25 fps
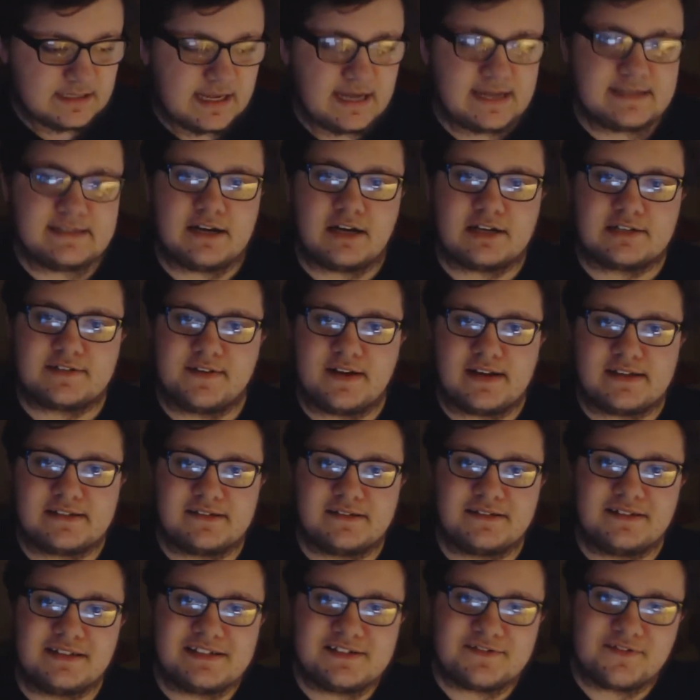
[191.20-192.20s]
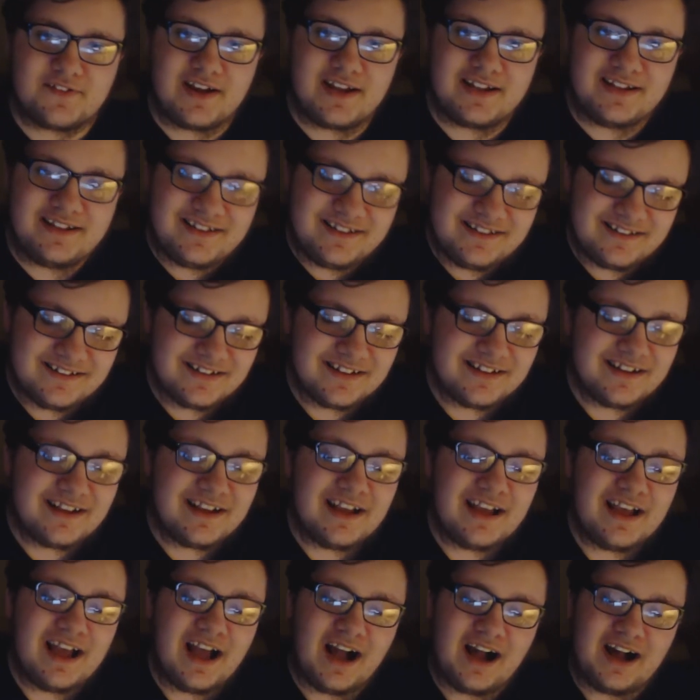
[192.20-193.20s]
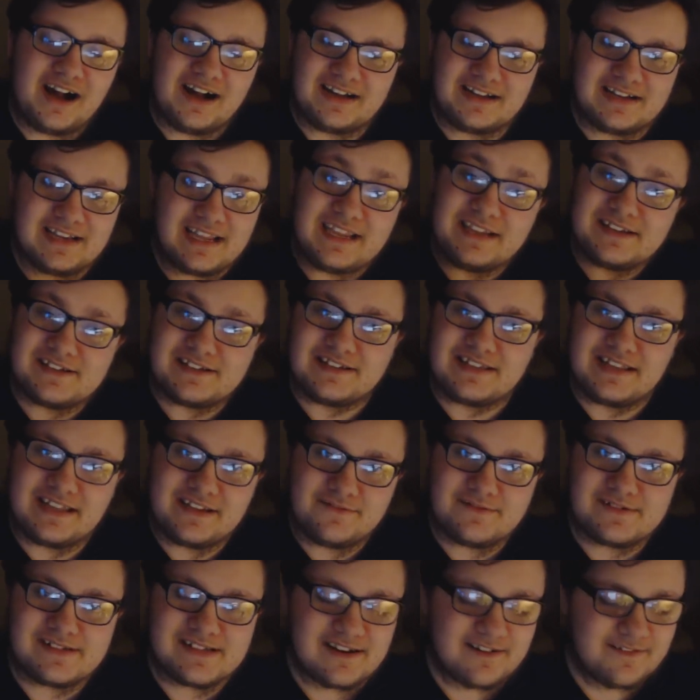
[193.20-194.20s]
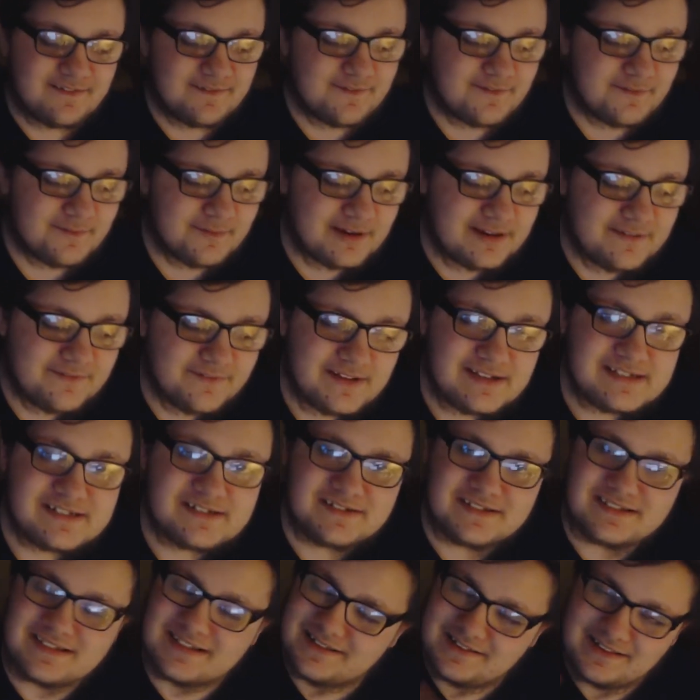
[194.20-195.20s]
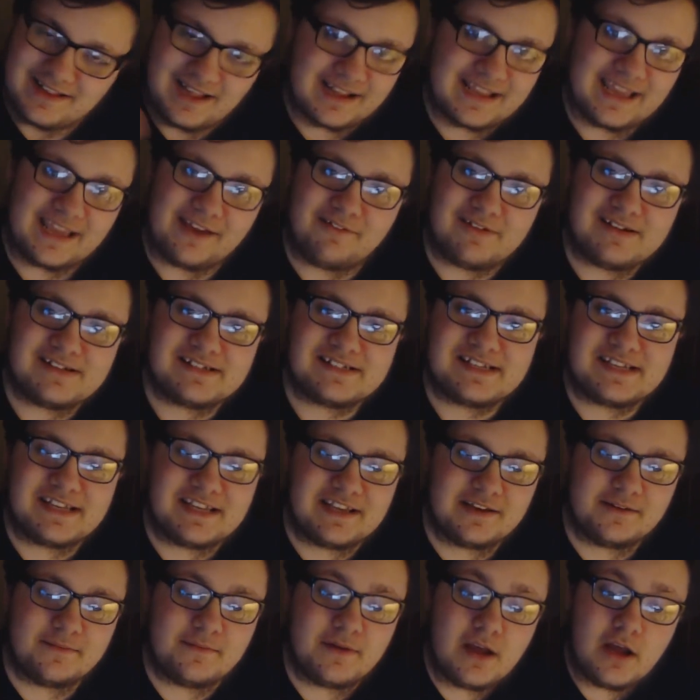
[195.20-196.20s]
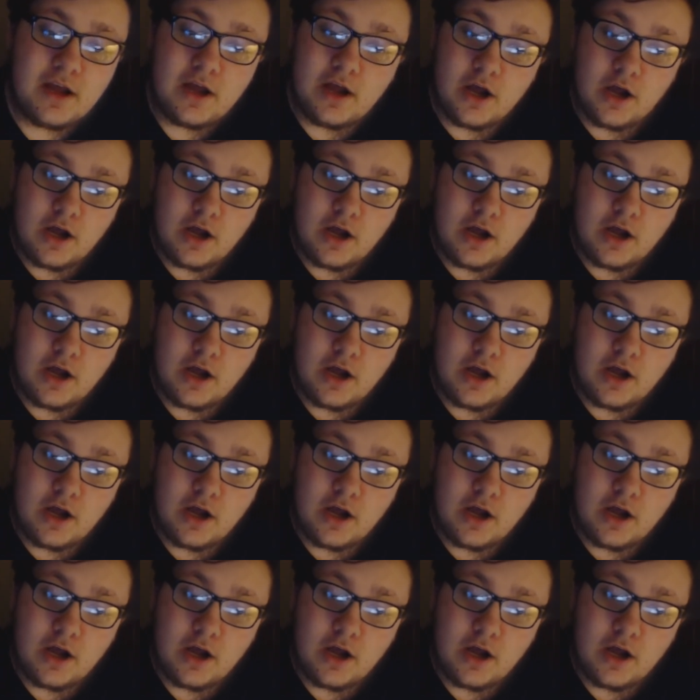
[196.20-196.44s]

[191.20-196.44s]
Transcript: guy talks fast. His friend. He was there for briefly, so can't wait to see him.